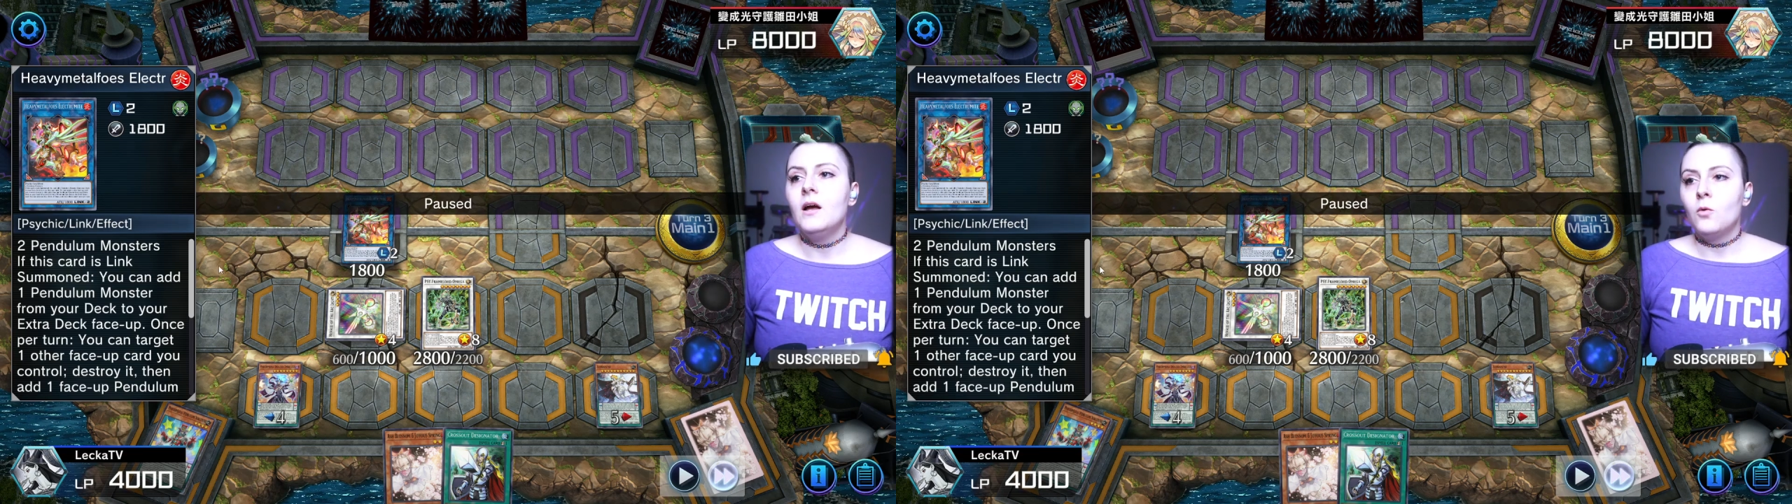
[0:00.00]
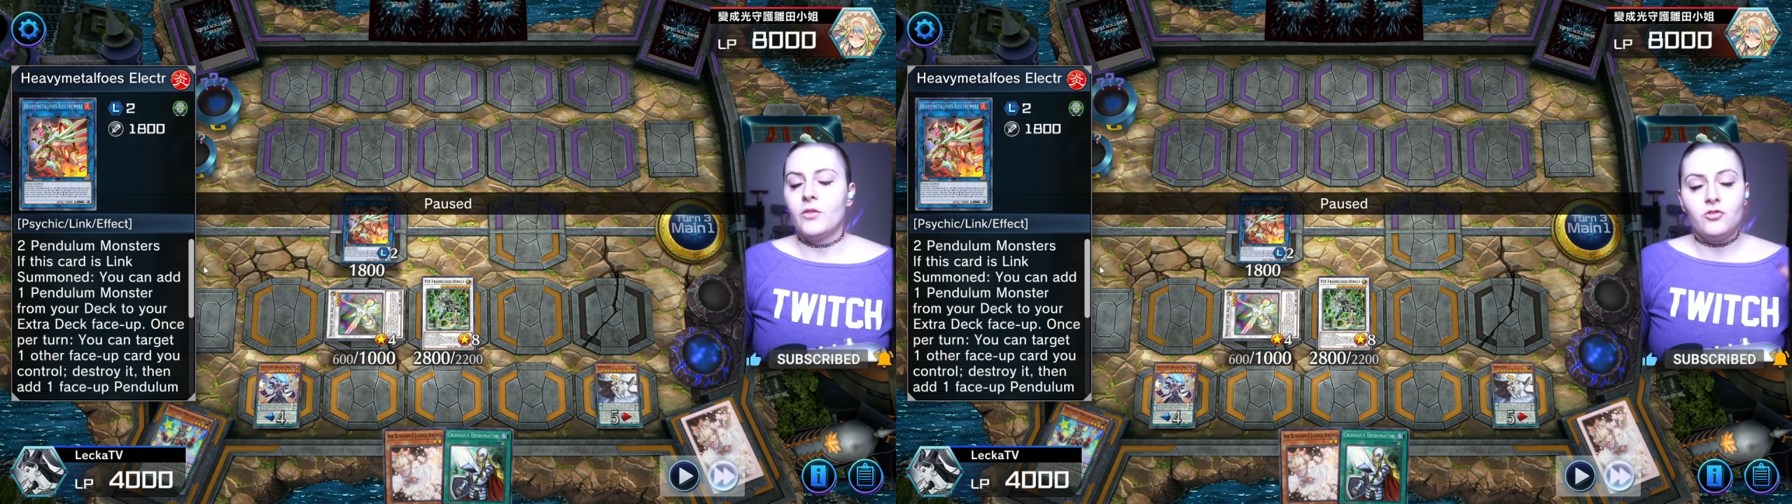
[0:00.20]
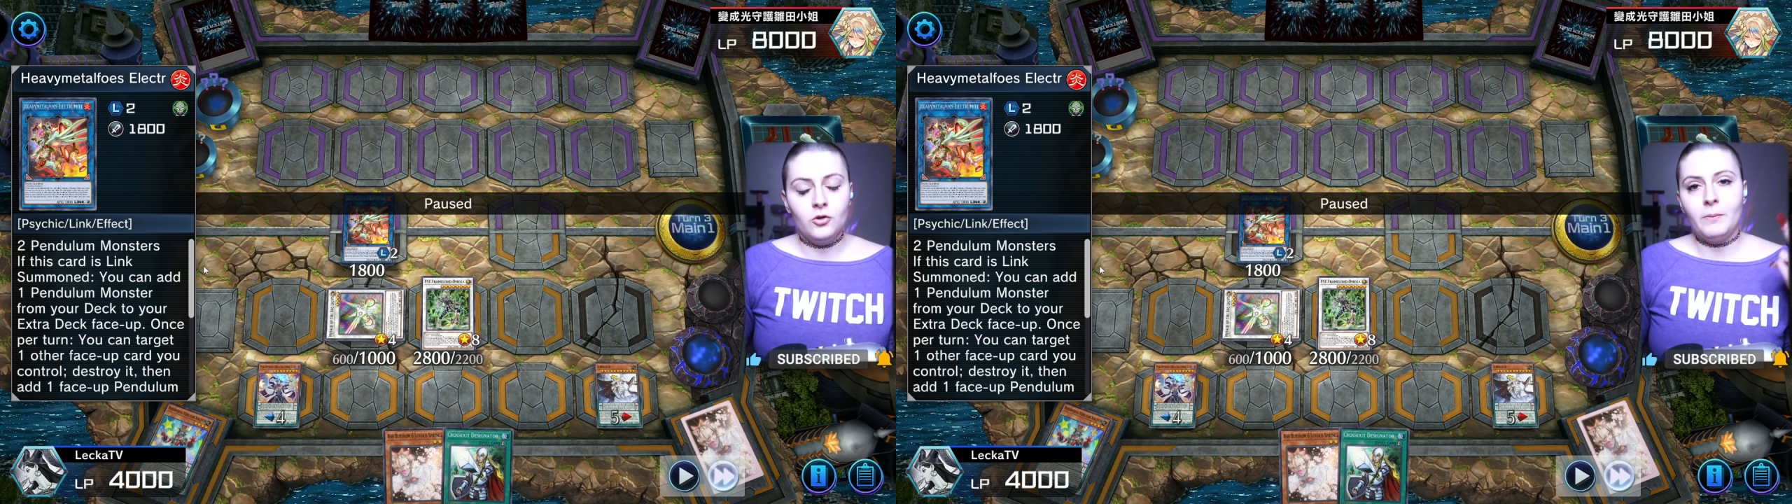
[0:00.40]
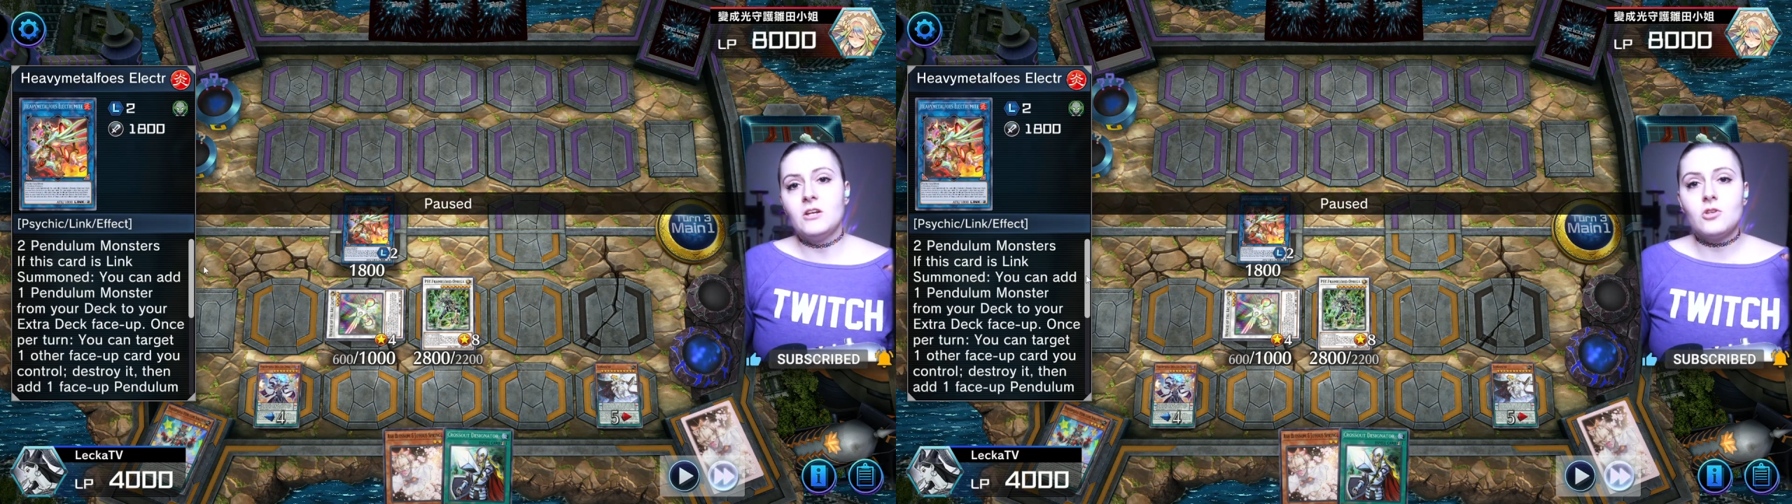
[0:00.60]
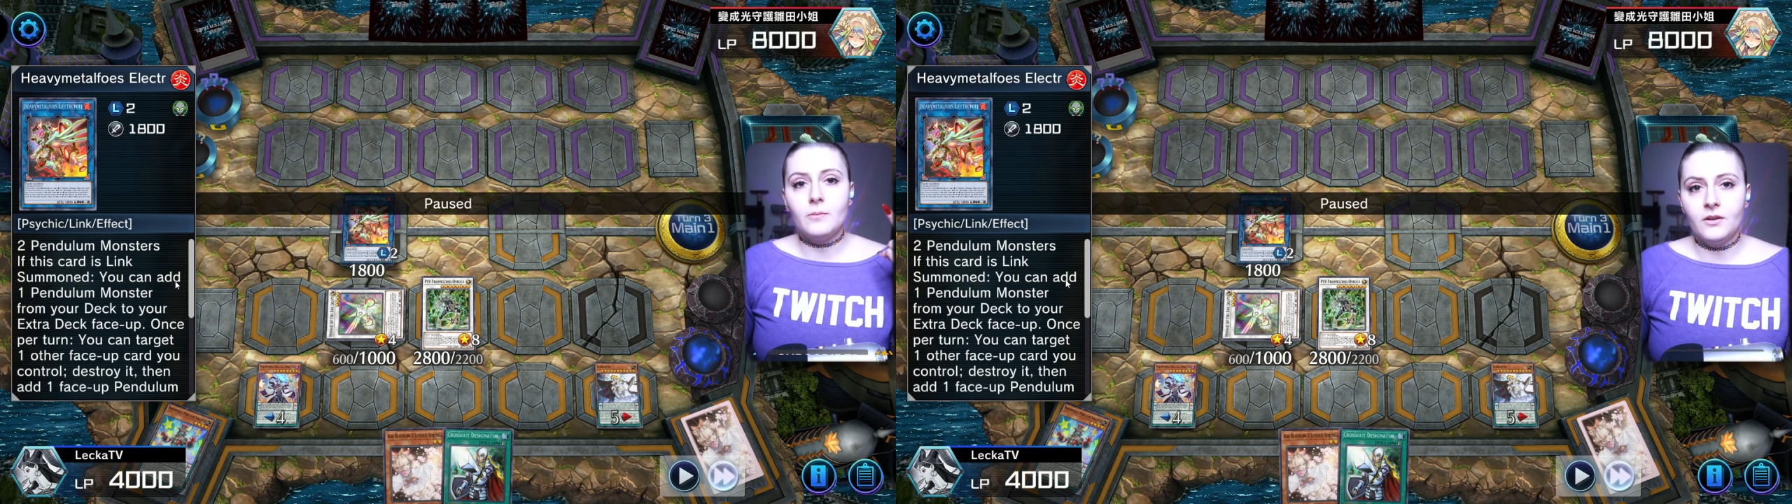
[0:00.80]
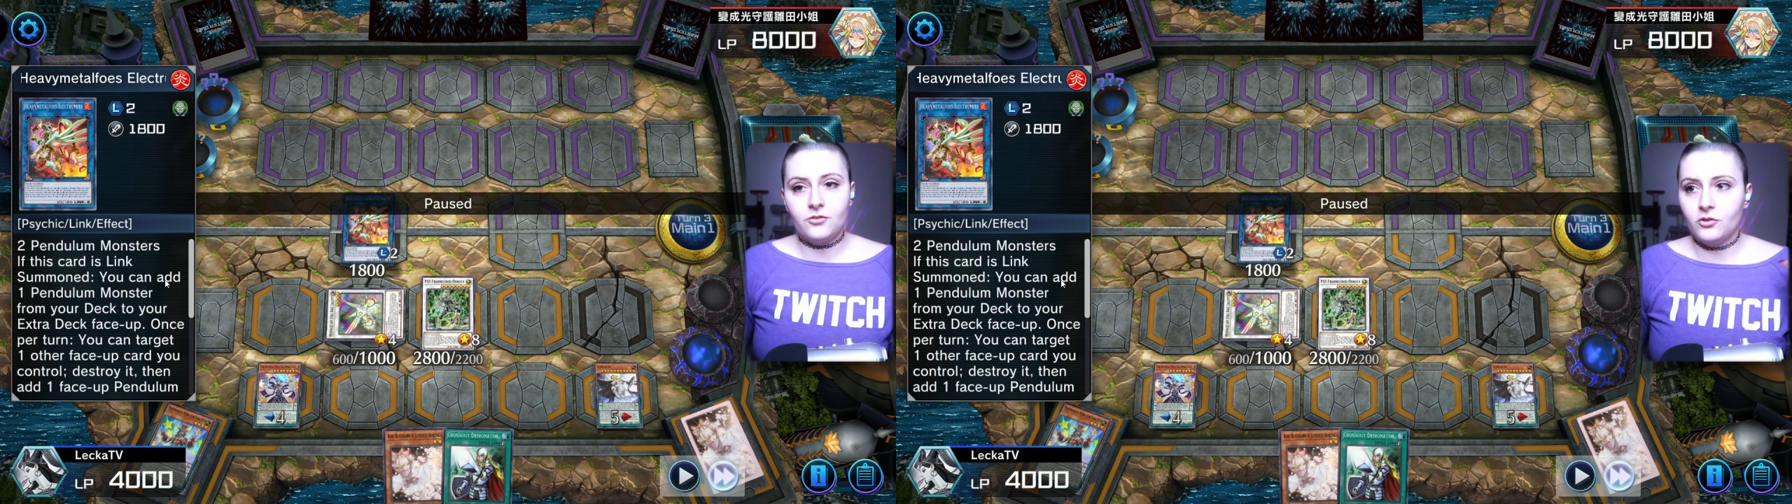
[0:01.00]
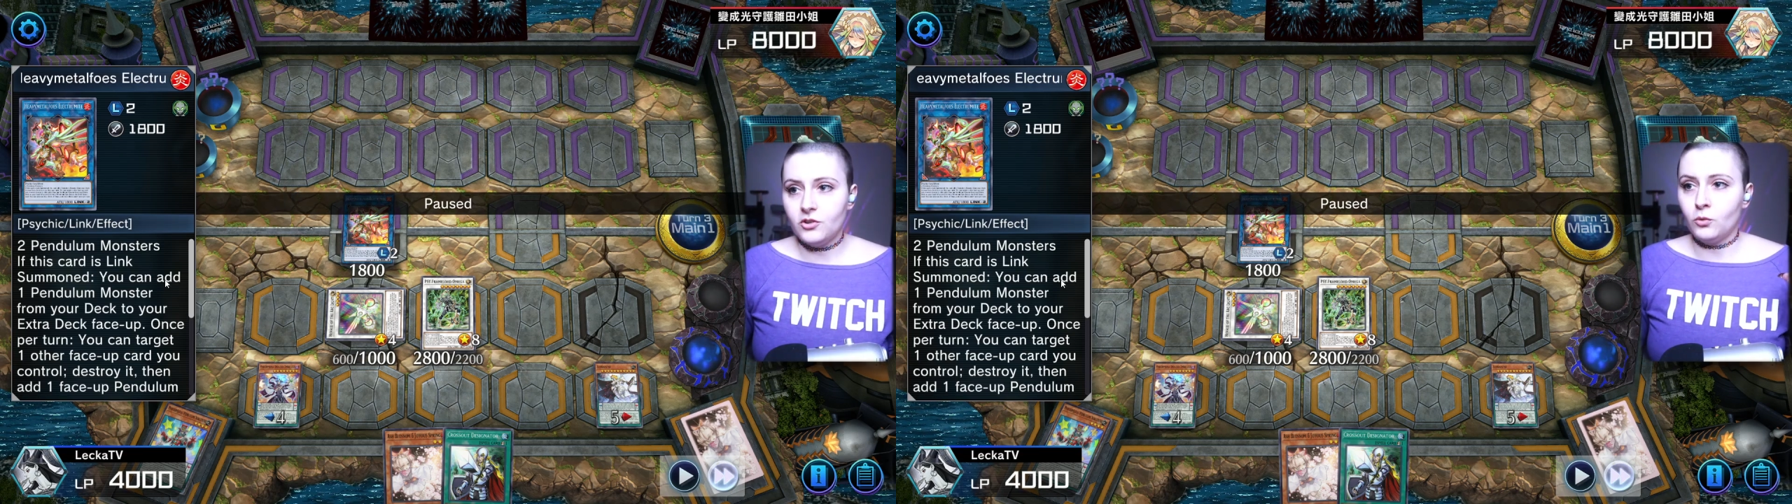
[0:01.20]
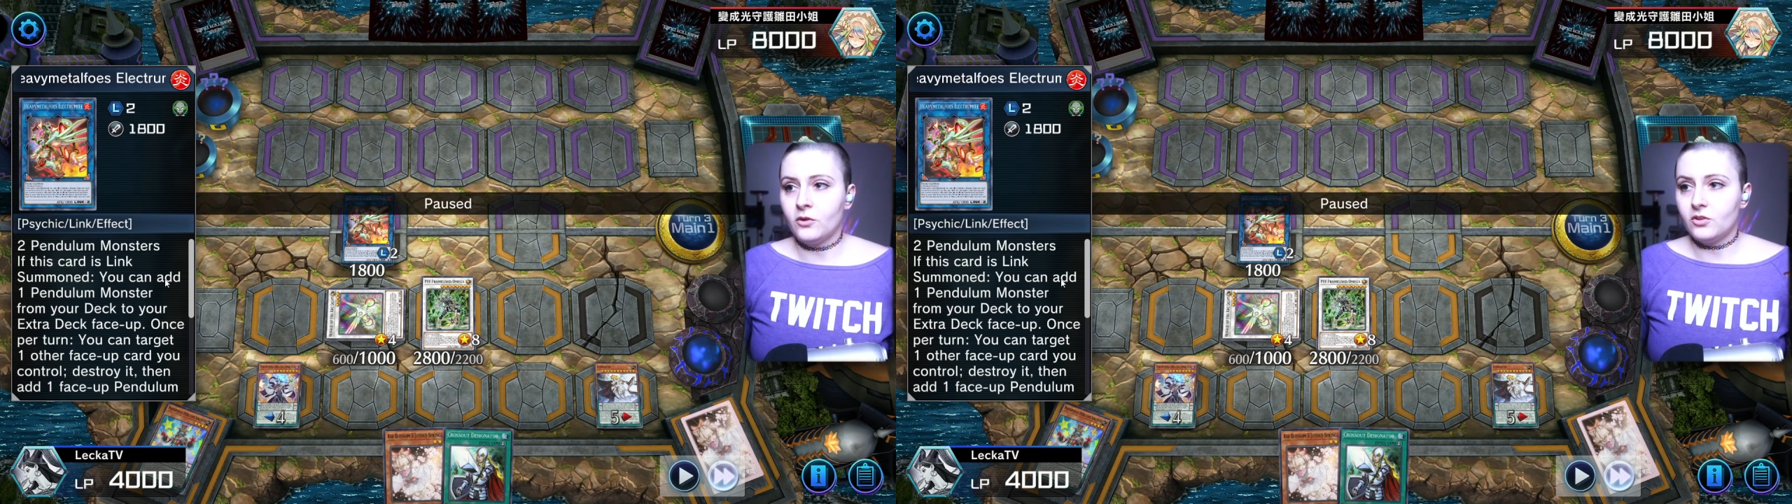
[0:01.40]
with 2 Pendulum monsters
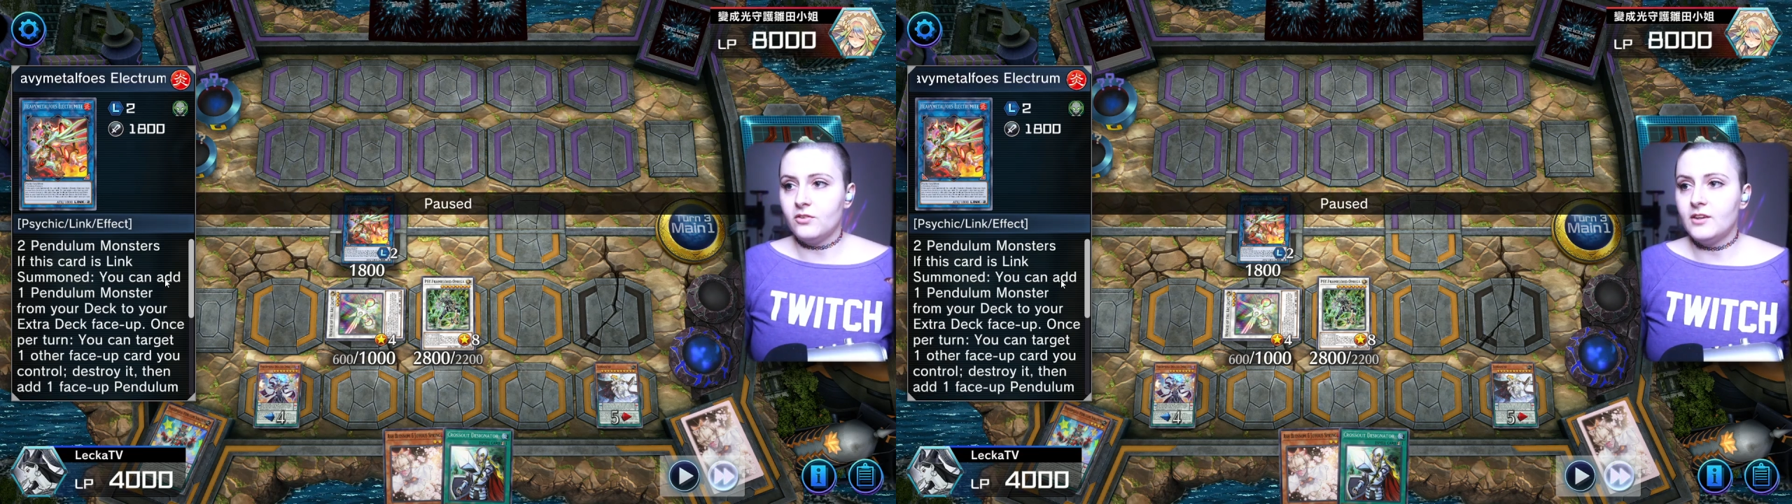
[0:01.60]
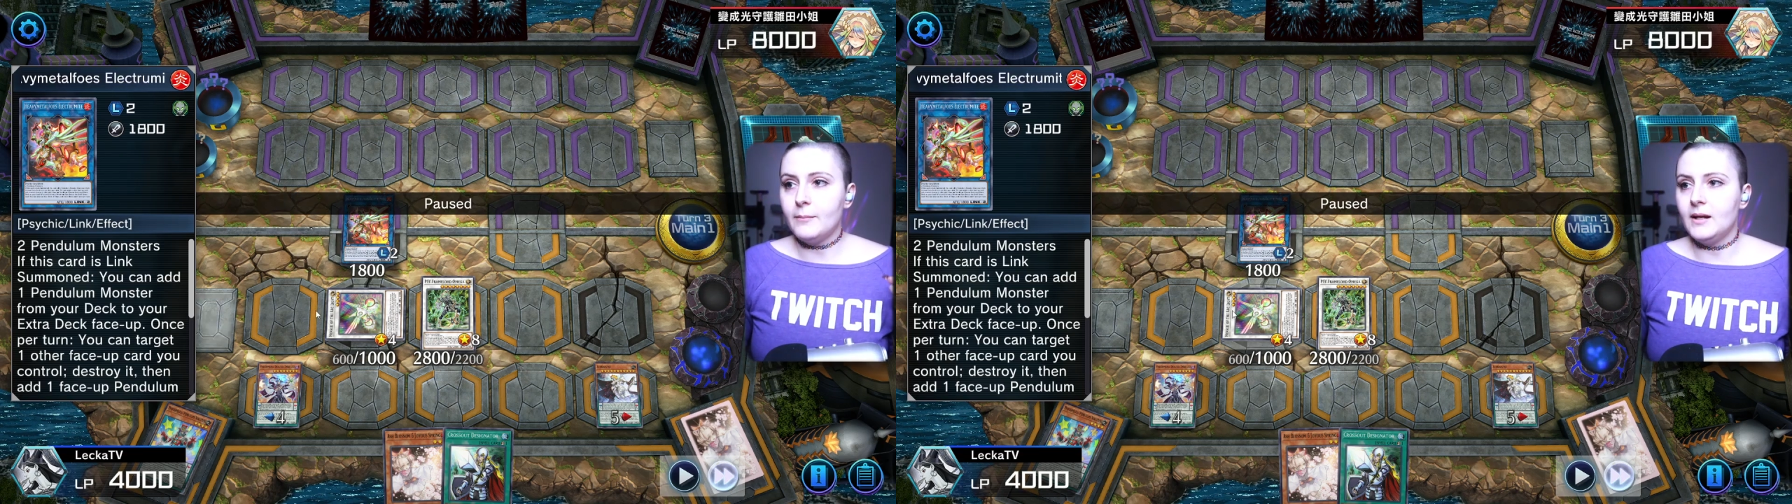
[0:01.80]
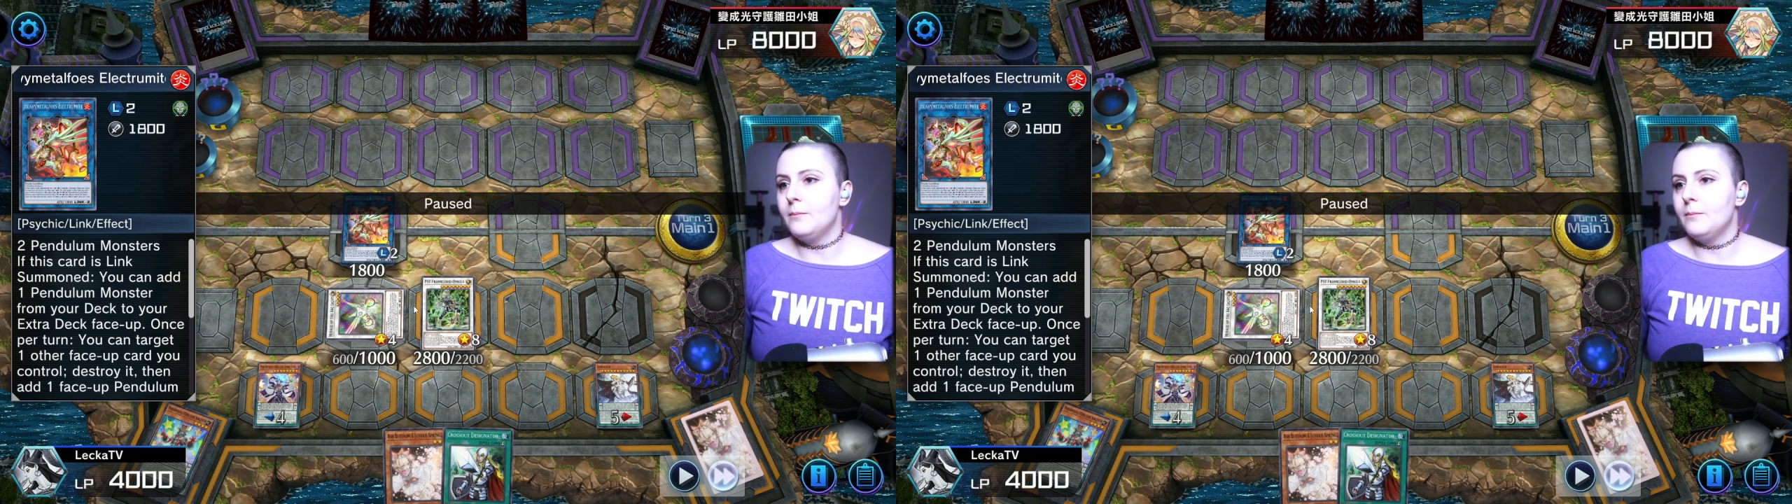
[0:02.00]
in order to summon it,